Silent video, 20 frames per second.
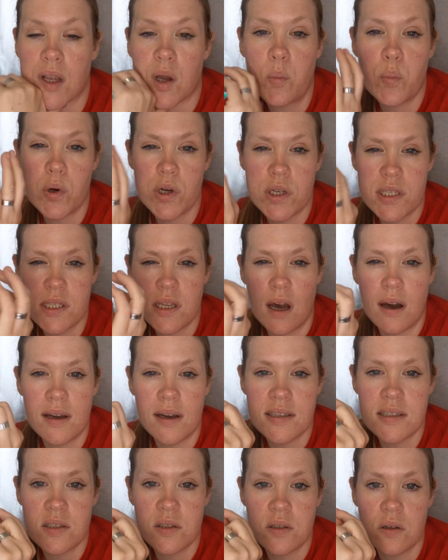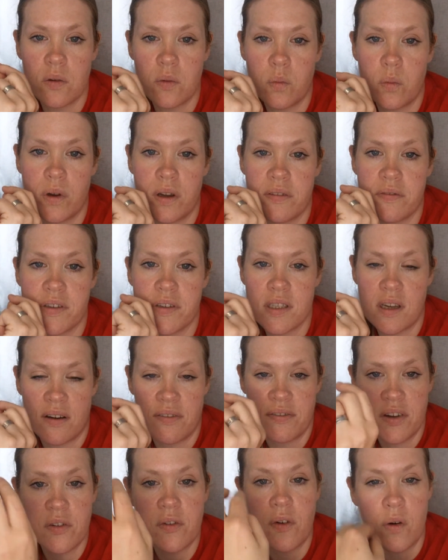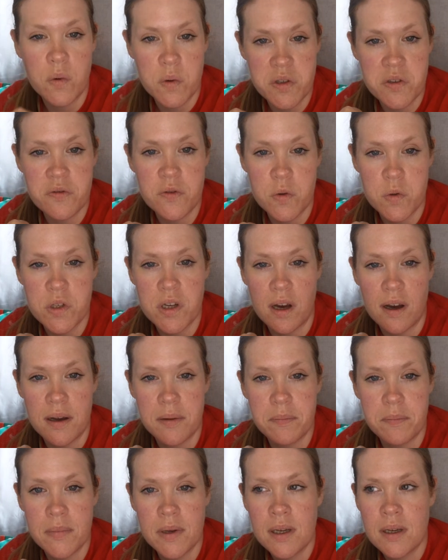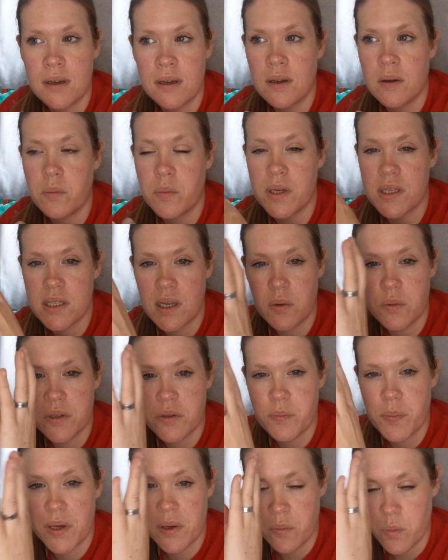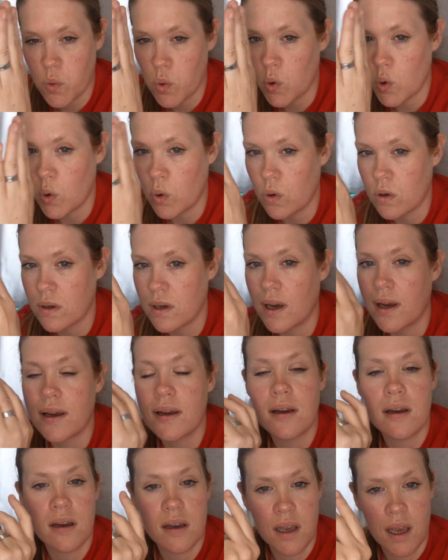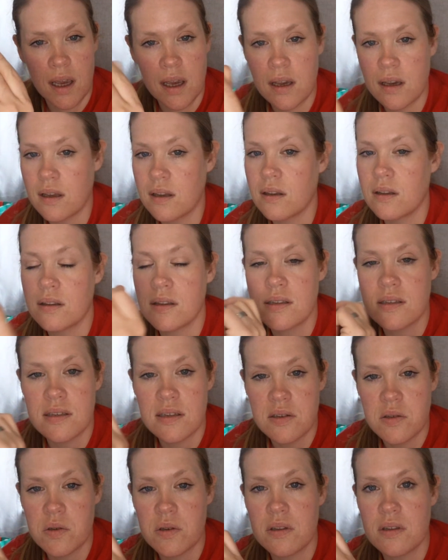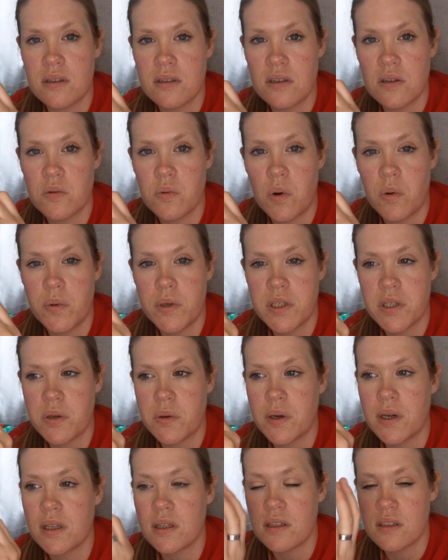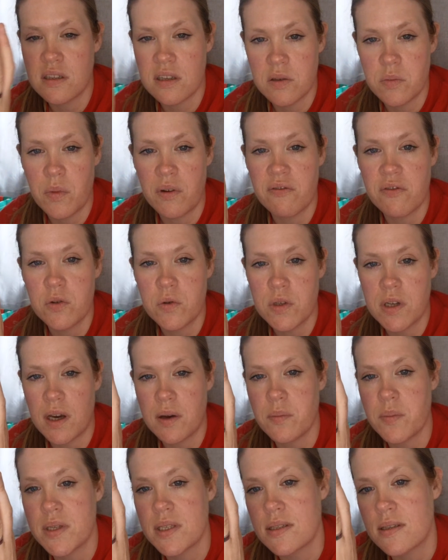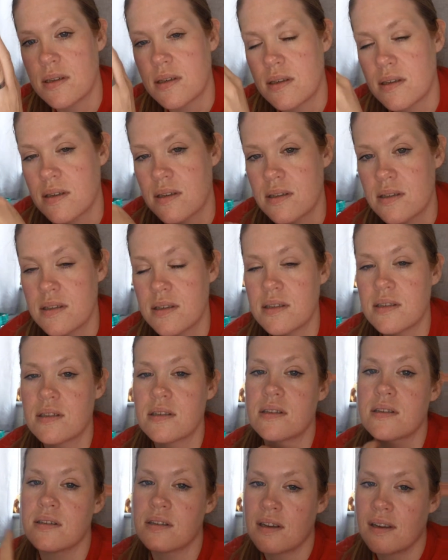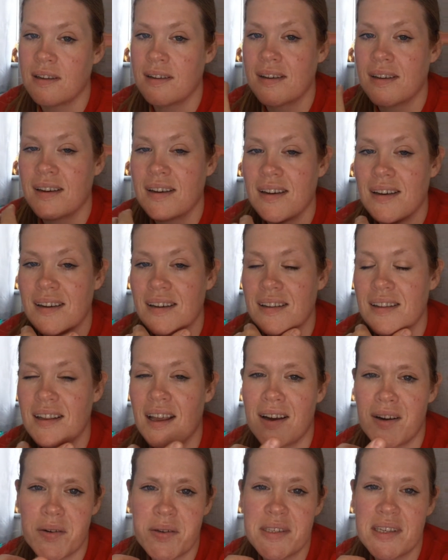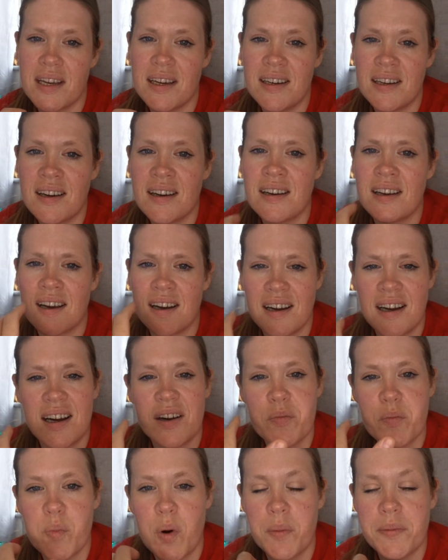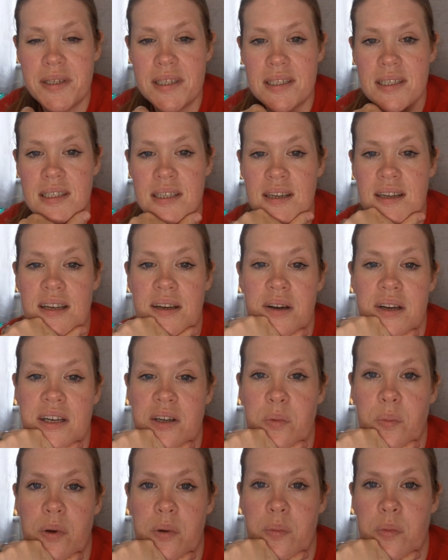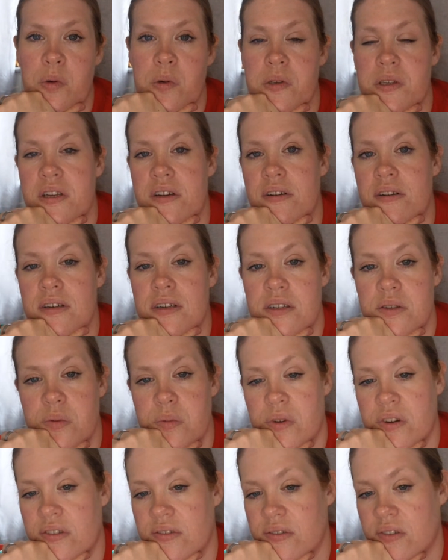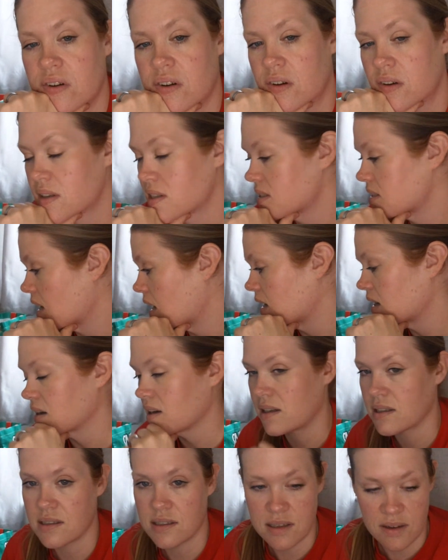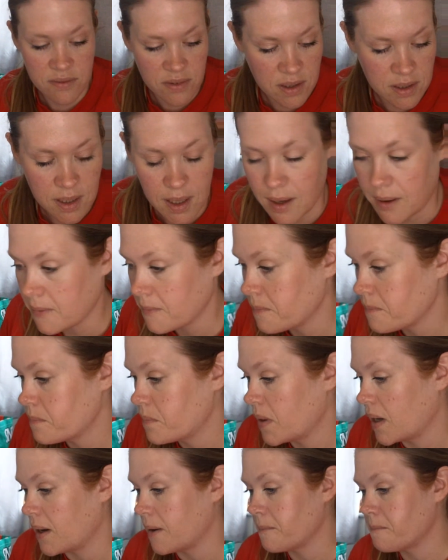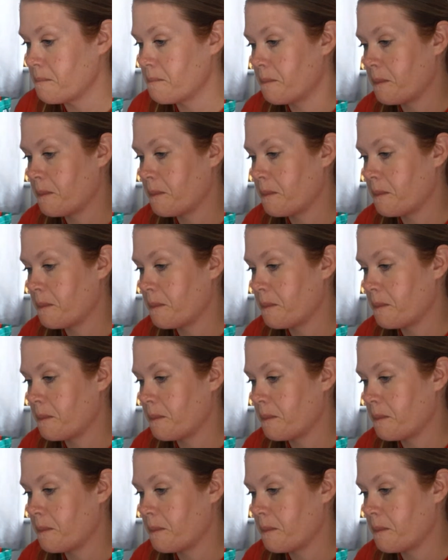precise with stuff if I was full time, because I would be more like, okay, this is what we're doing. This is my full time business. This is, like I was saying earlier, I probably need to get a little bit more serious with selling and stuff like that. But